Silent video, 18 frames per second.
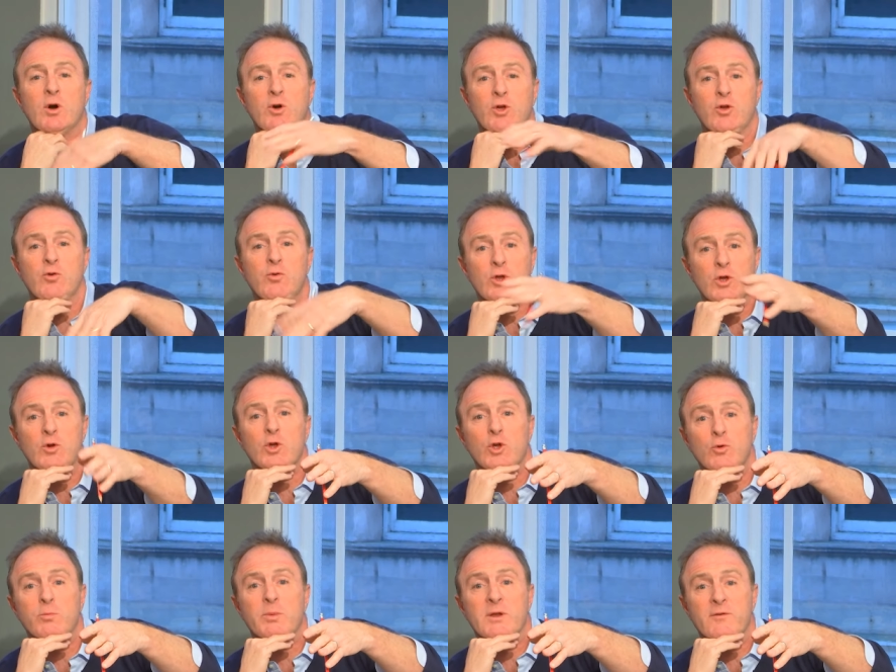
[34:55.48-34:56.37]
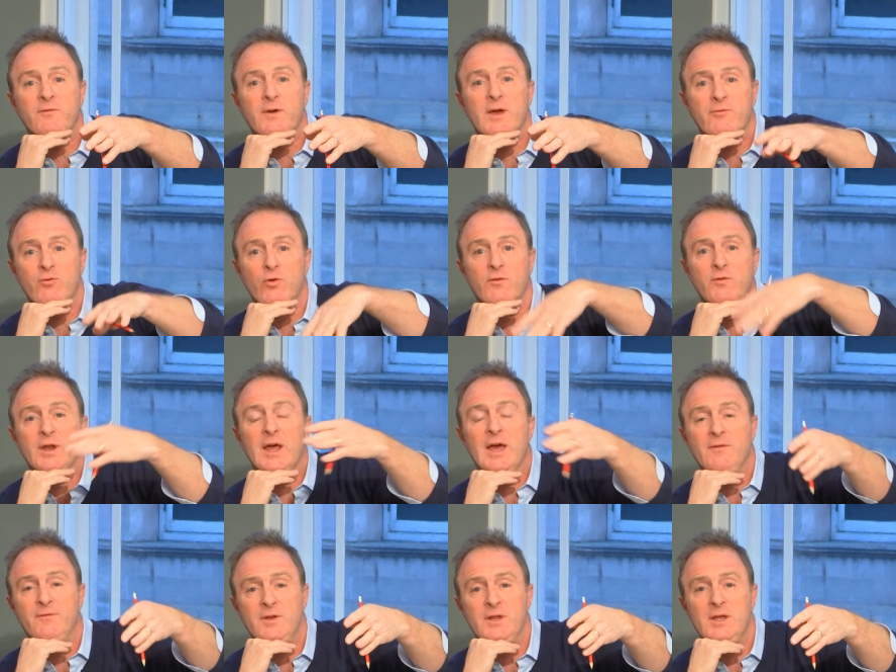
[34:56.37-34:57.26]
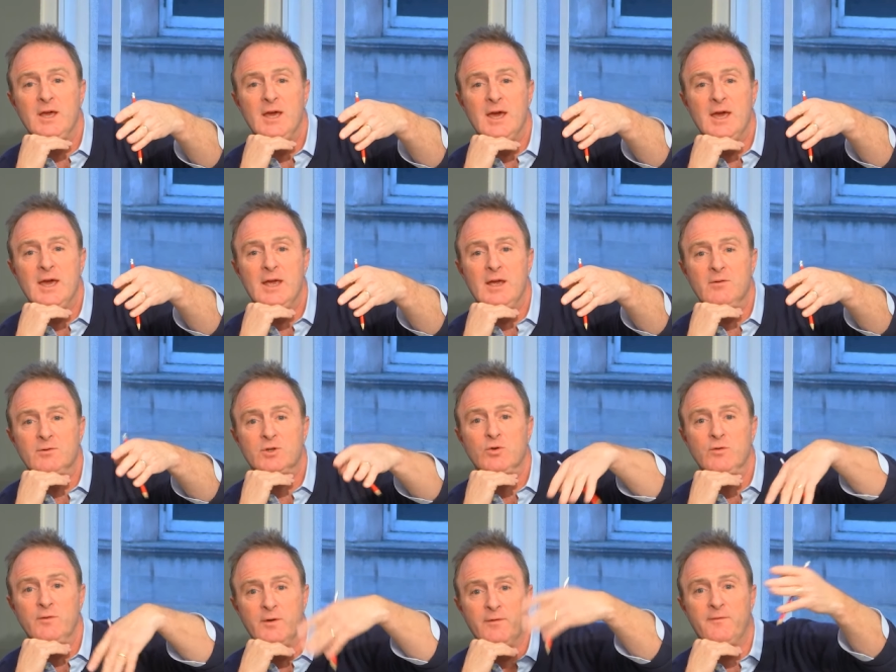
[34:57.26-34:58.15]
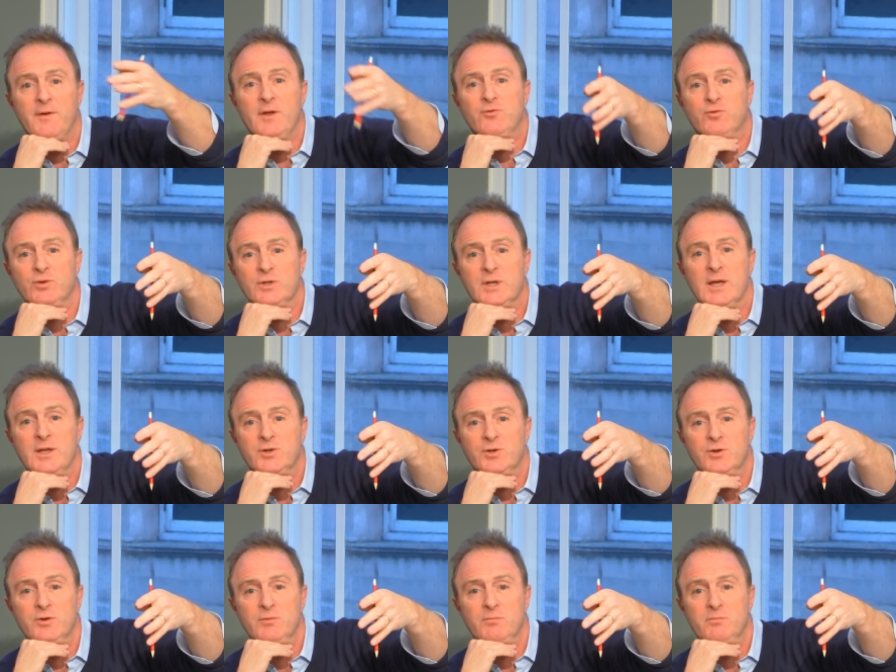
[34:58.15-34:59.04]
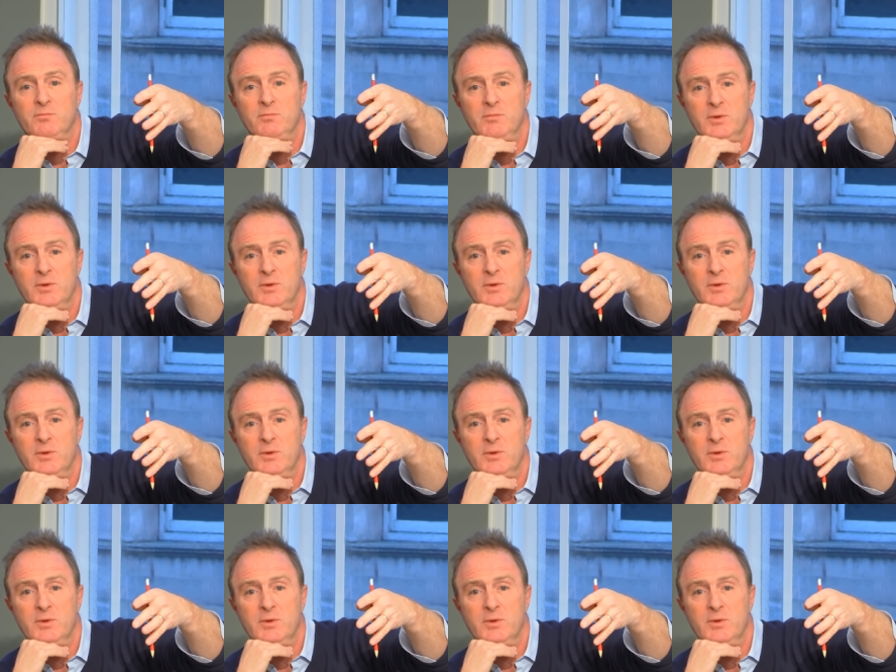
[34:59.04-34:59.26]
would argue, you'd be in favour of an FDA, sort of a federal data